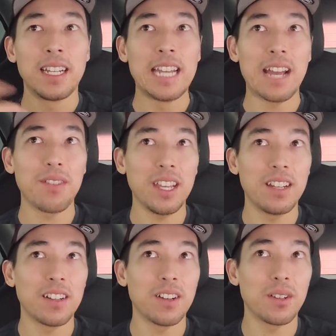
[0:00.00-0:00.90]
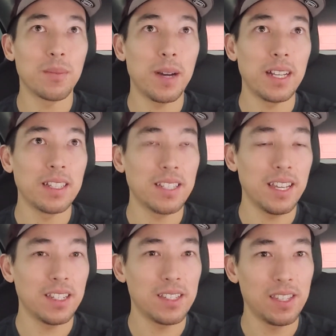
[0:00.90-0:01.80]
Navigate on Autopilot
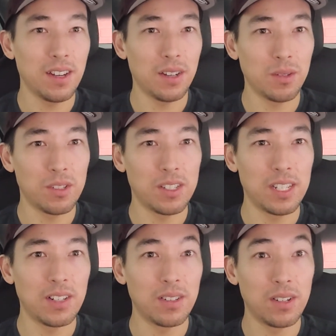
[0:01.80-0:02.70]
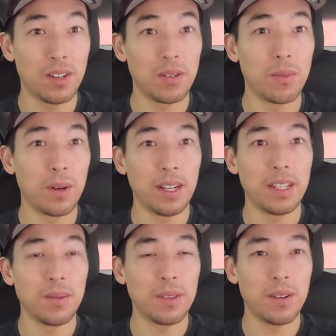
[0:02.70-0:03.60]
takes the auto steer and auto braking with